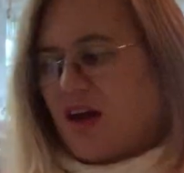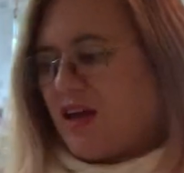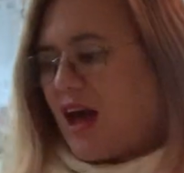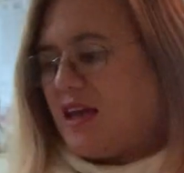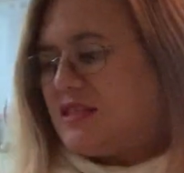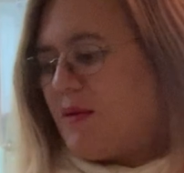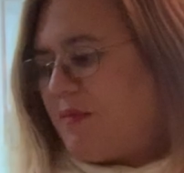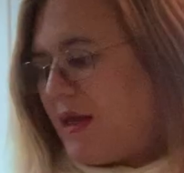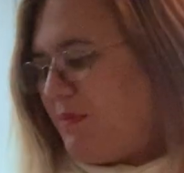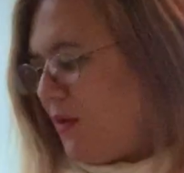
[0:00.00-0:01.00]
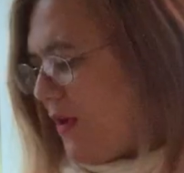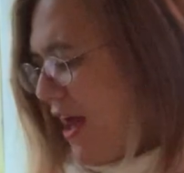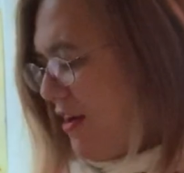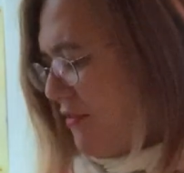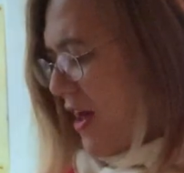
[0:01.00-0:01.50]
Okay, some people
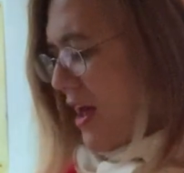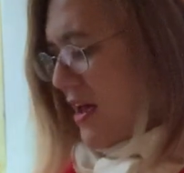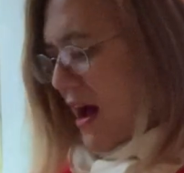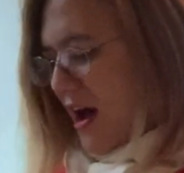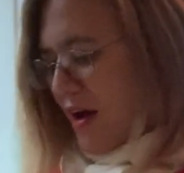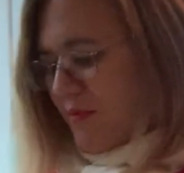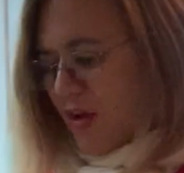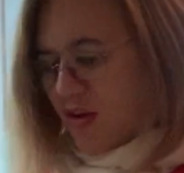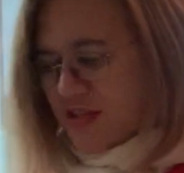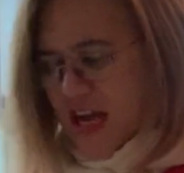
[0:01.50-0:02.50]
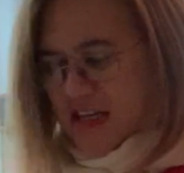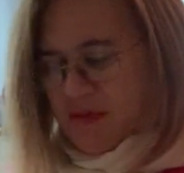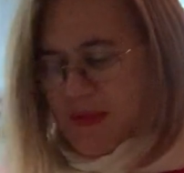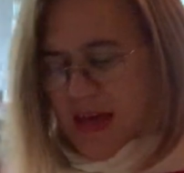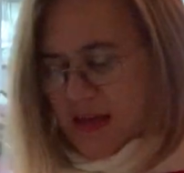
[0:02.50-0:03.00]
have contacted
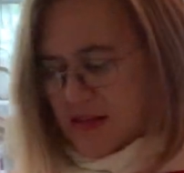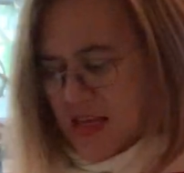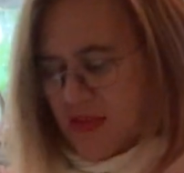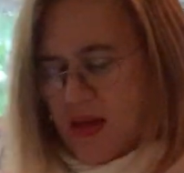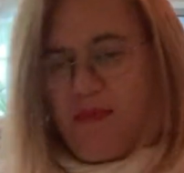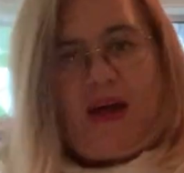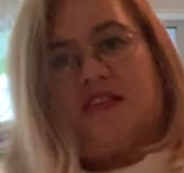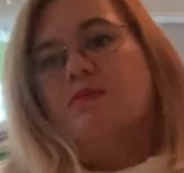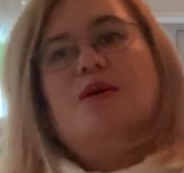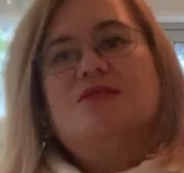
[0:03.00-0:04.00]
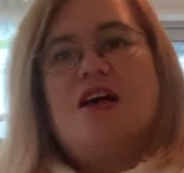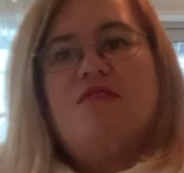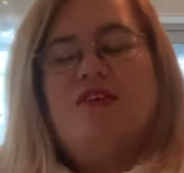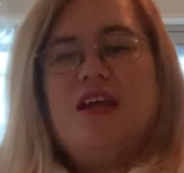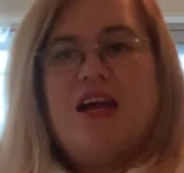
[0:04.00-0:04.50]
me and said their bug smells
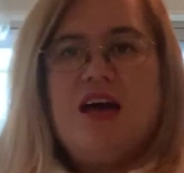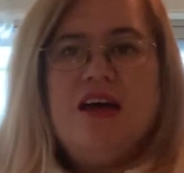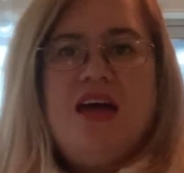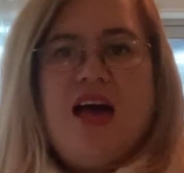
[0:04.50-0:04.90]
like vinegar.